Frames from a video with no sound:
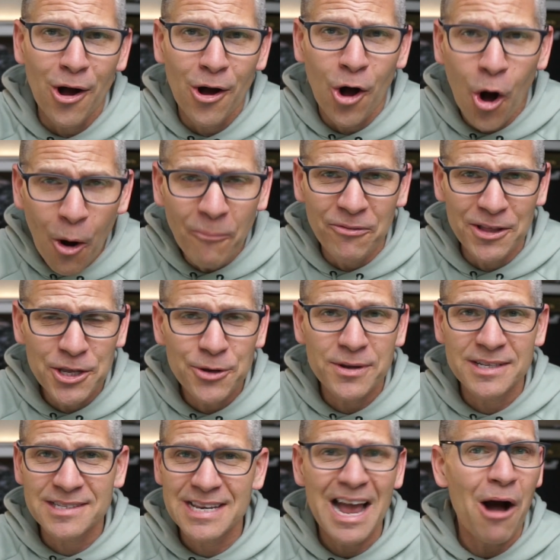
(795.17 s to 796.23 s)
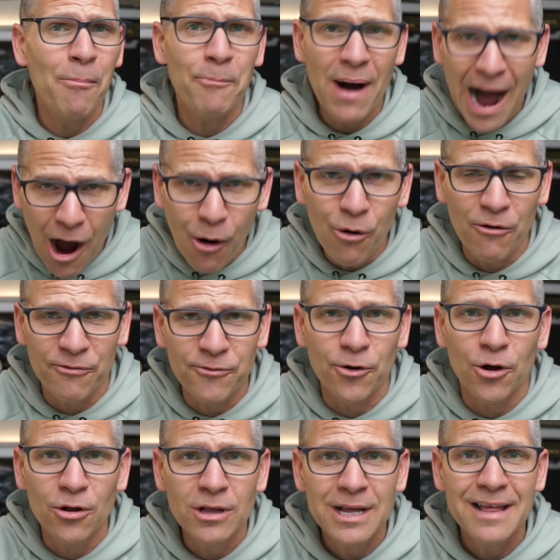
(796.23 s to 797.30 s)
hopefully you can see how
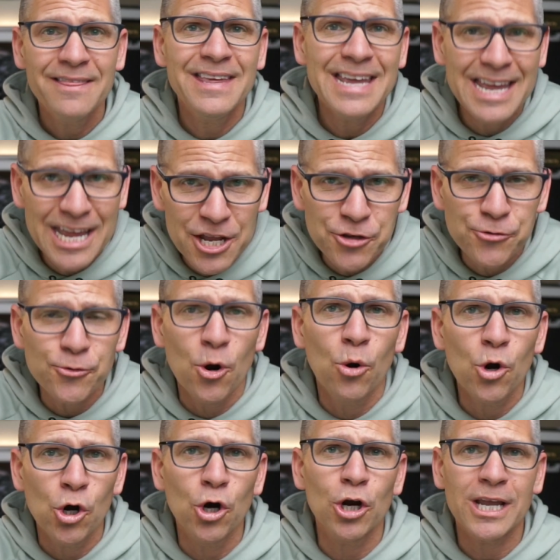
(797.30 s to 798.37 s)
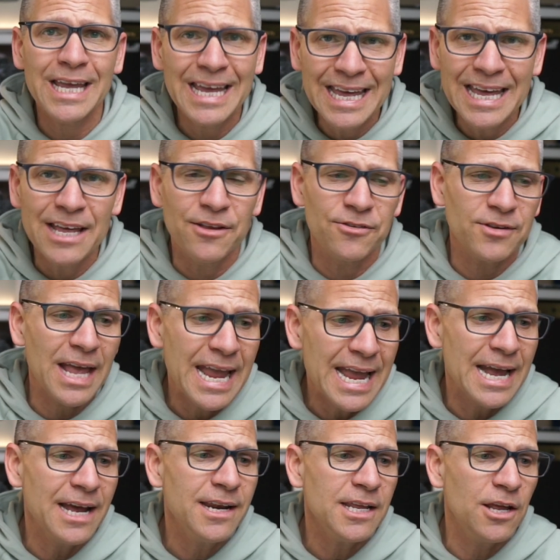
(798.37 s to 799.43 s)
powerful the intro hook is.
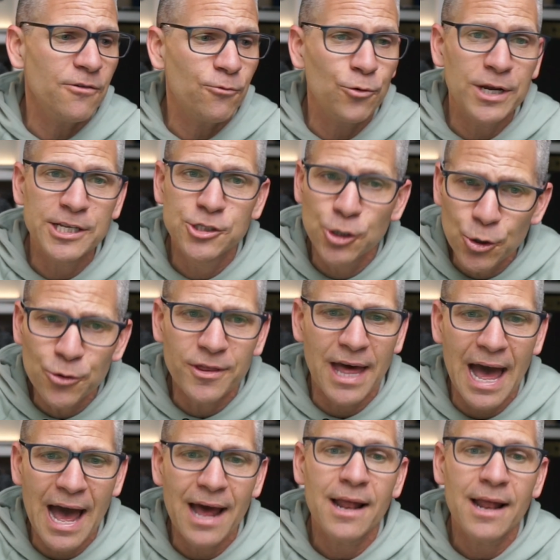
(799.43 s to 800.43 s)
And if we do that,